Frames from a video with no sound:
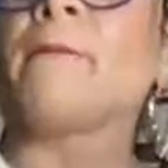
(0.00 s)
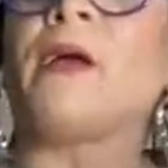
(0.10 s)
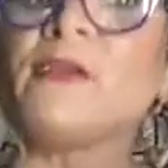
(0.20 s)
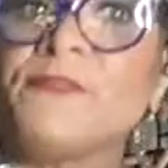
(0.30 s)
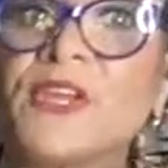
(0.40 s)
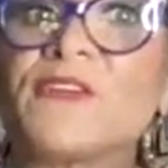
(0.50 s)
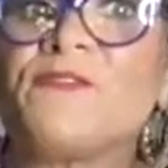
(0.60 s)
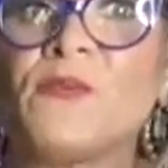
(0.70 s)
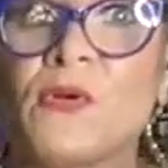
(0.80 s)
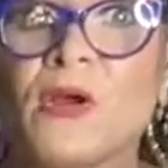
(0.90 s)
perfect
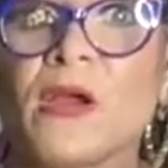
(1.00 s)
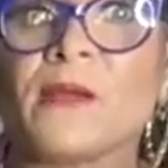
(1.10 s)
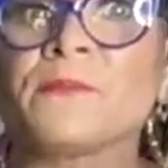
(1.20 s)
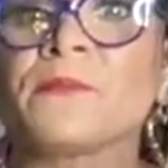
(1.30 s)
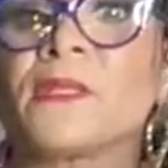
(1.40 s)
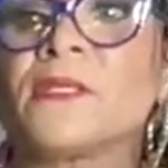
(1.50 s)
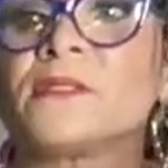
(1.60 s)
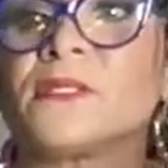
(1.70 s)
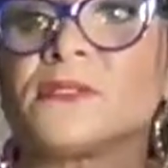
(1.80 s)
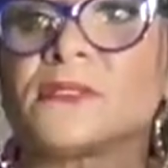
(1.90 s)
for
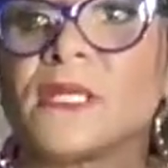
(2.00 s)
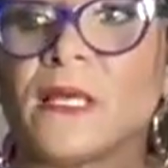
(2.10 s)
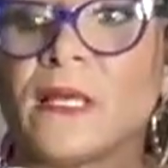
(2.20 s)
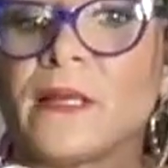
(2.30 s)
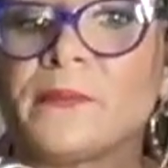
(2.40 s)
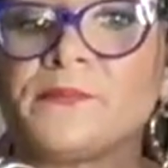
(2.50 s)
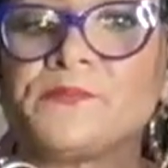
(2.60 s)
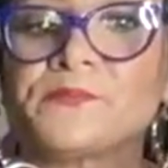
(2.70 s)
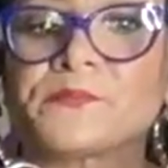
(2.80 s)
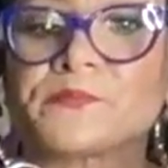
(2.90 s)
those. Um,
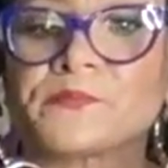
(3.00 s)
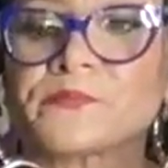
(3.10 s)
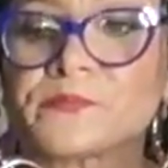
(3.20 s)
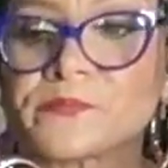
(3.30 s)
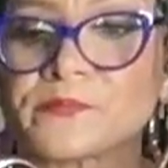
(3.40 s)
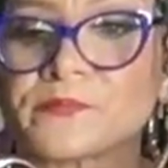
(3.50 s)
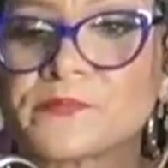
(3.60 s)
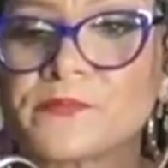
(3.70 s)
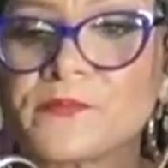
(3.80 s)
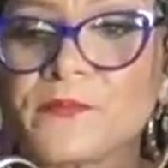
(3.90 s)

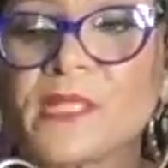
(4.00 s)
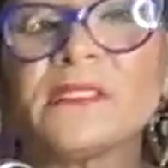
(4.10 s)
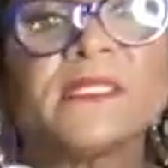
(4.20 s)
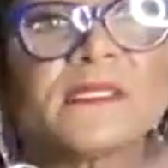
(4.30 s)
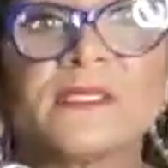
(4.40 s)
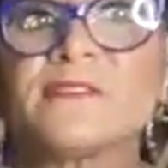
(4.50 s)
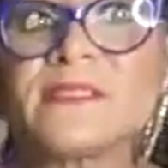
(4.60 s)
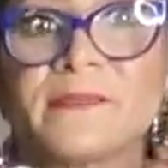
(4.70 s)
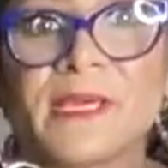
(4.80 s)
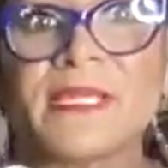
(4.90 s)
this will give
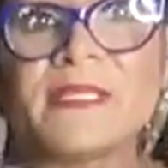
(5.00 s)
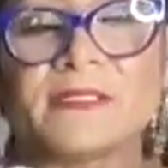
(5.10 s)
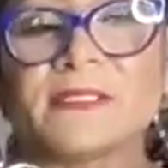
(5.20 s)
somebody else